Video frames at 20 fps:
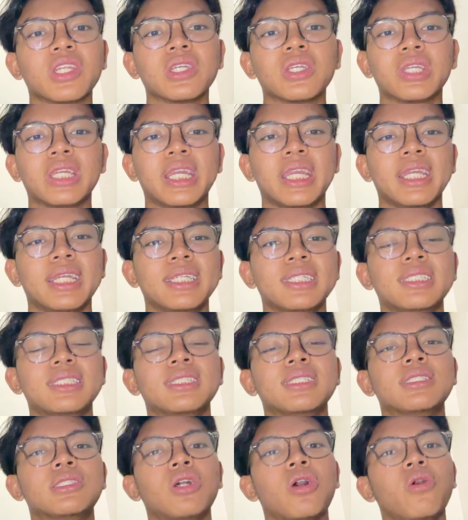Okay,
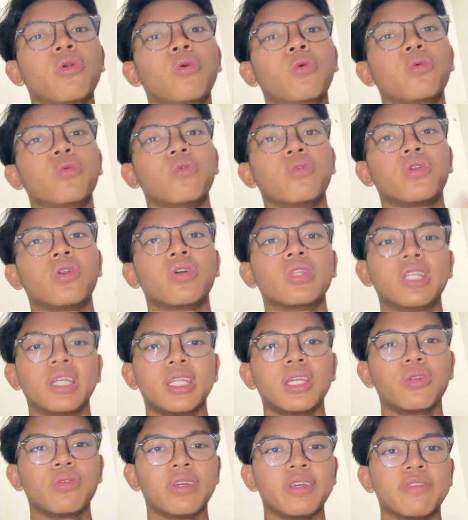so
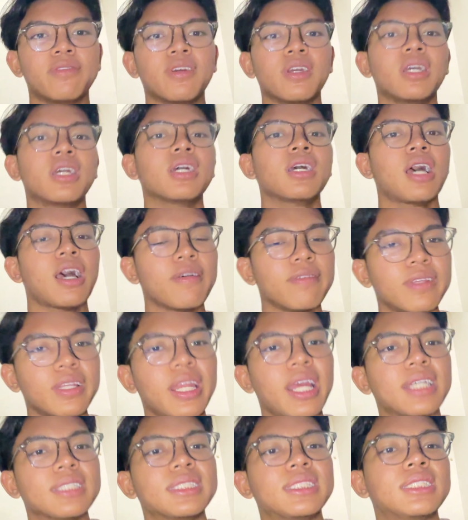continue with up
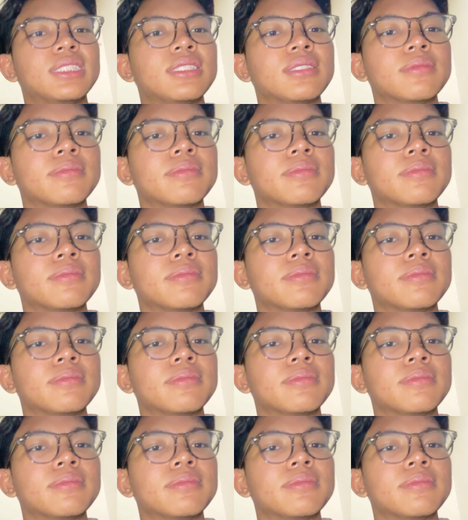next.